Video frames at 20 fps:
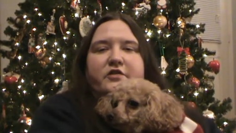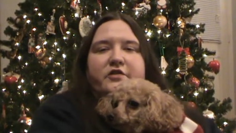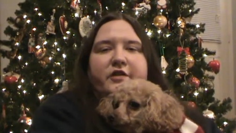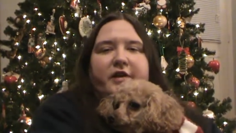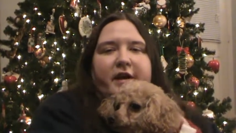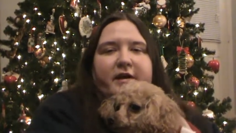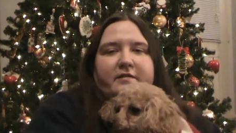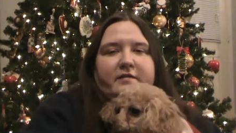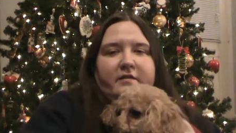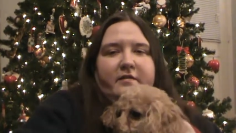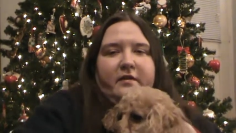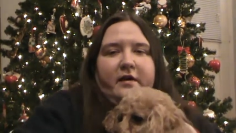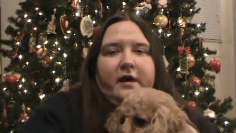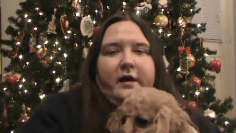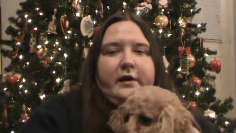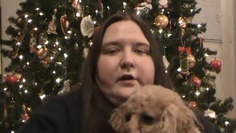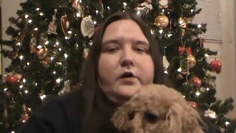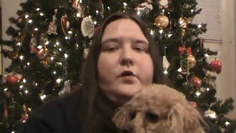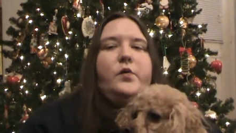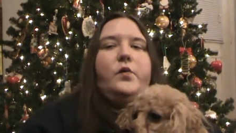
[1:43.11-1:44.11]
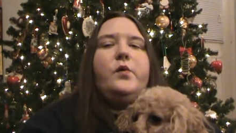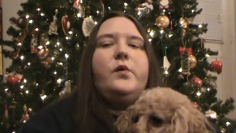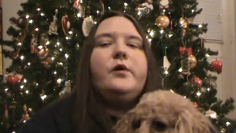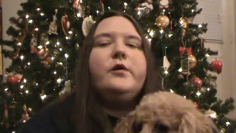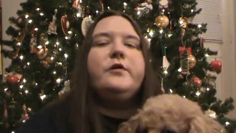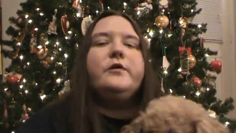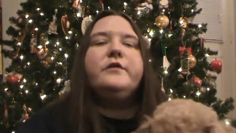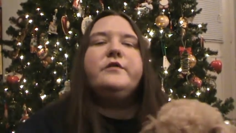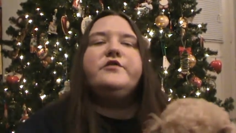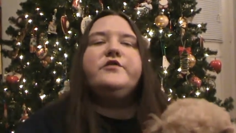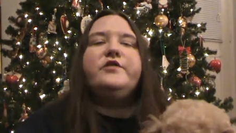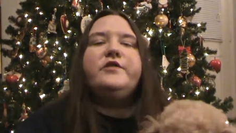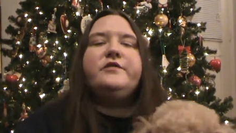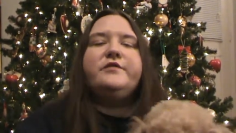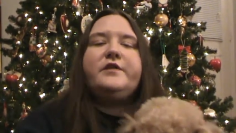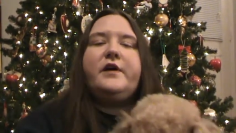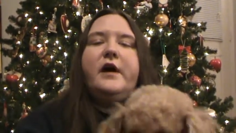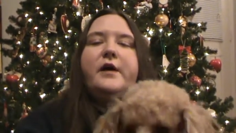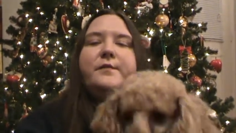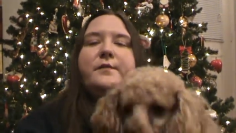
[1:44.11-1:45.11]
She has a lot of quirks. She's
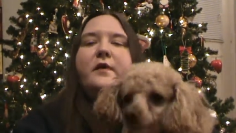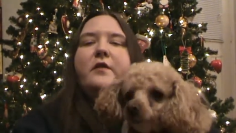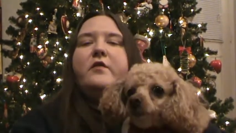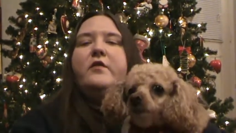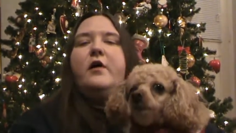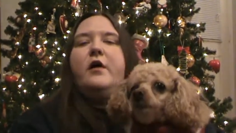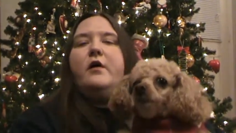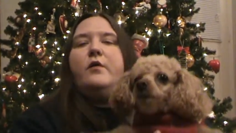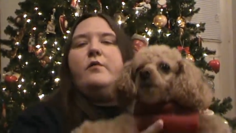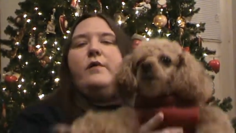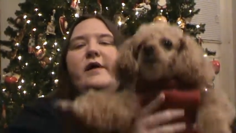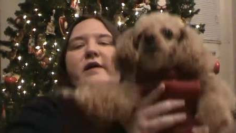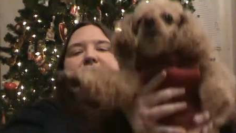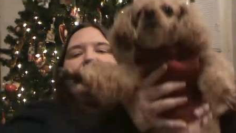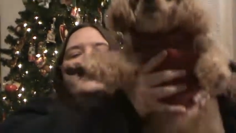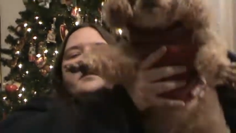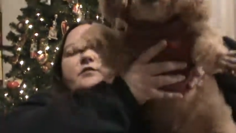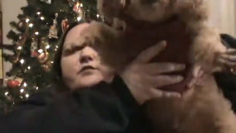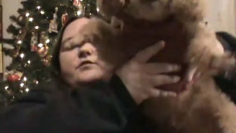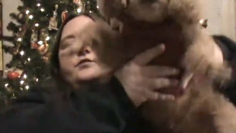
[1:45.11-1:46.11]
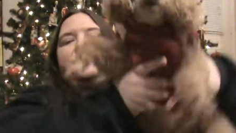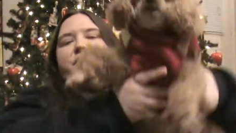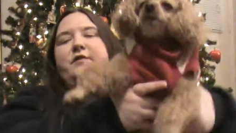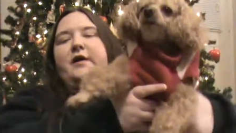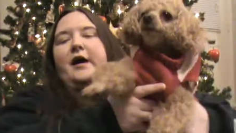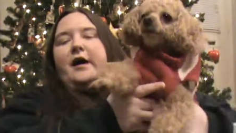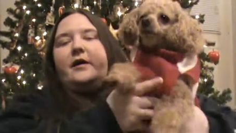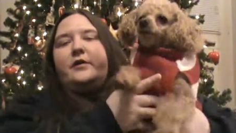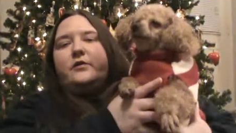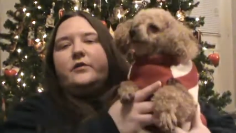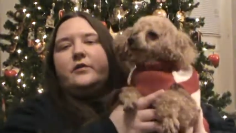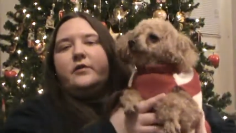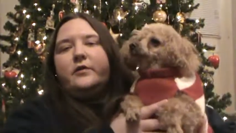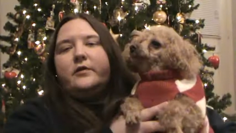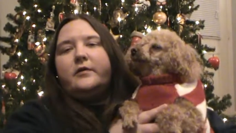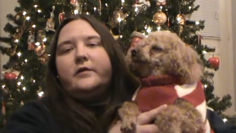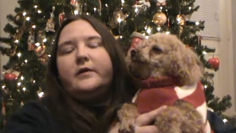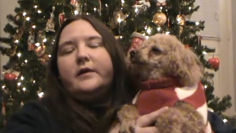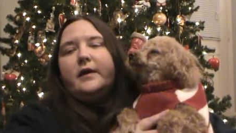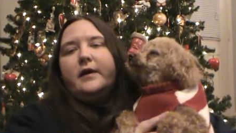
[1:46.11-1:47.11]
come a long way since we've gotten
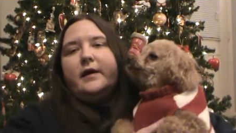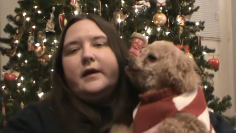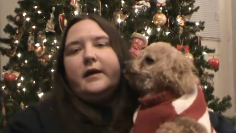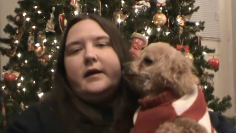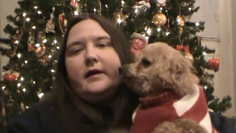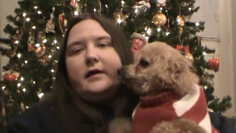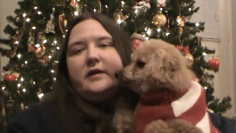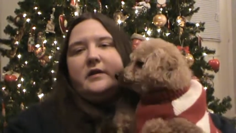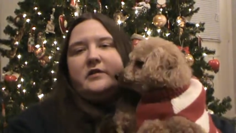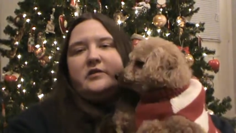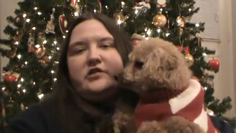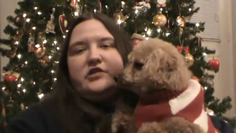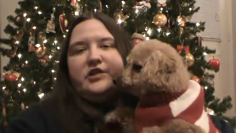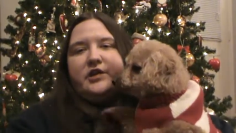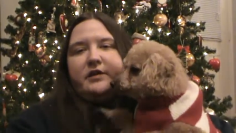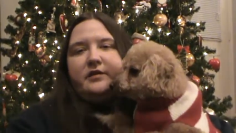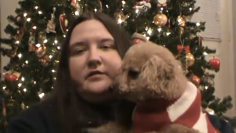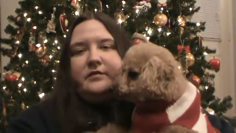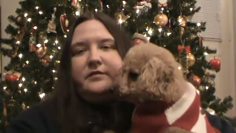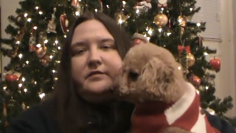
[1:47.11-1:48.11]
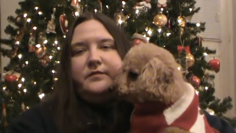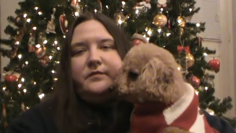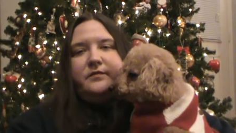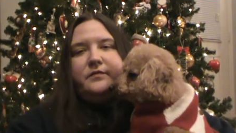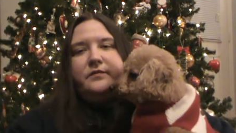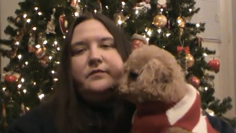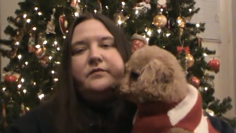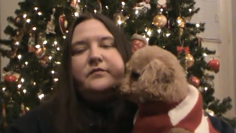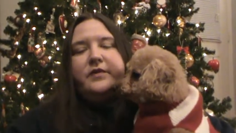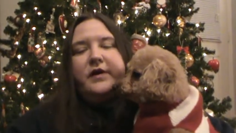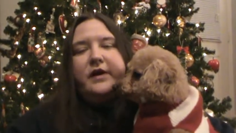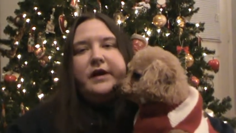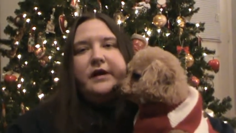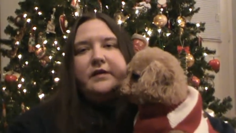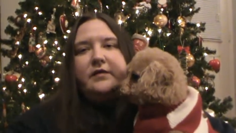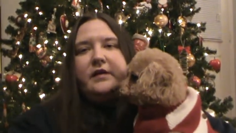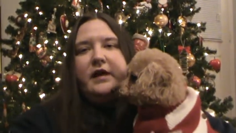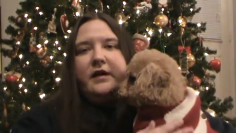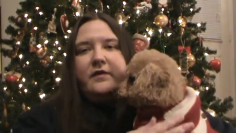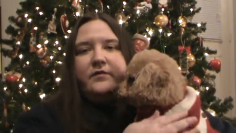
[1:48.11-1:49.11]
her. She's very
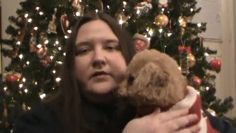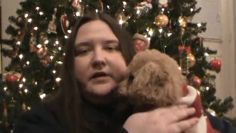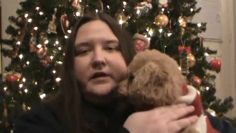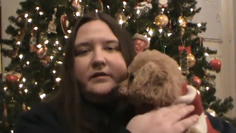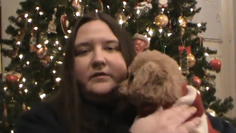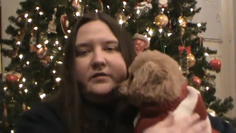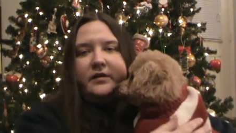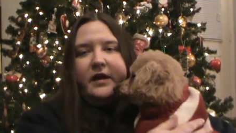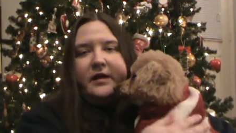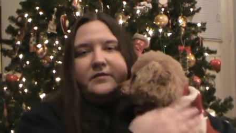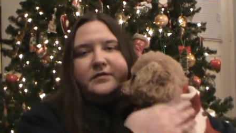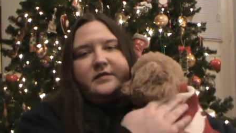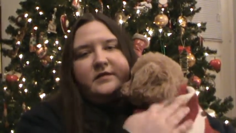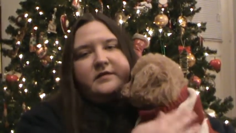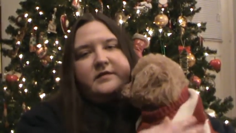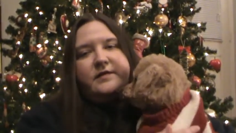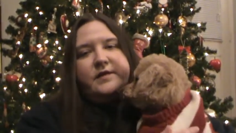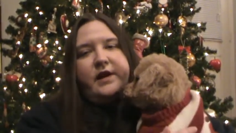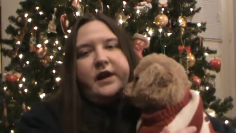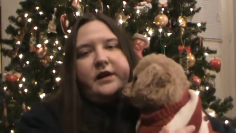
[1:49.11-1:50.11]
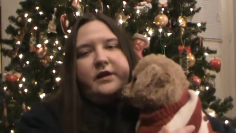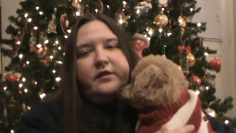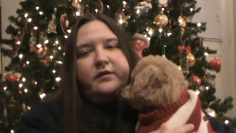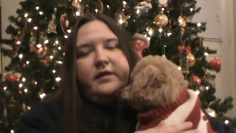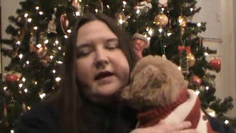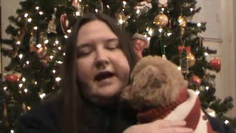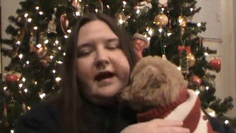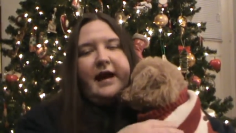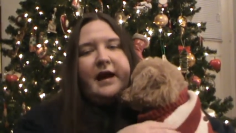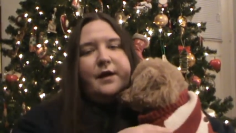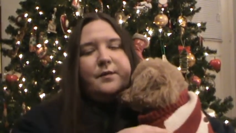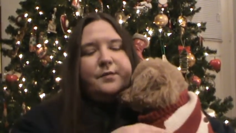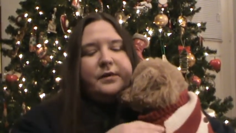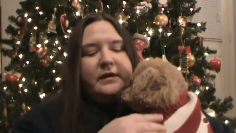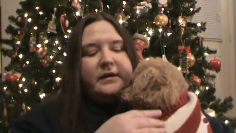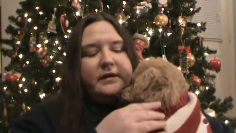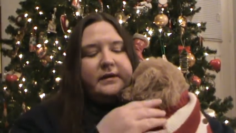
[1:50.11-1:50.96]
loving, loves to sit on your lap.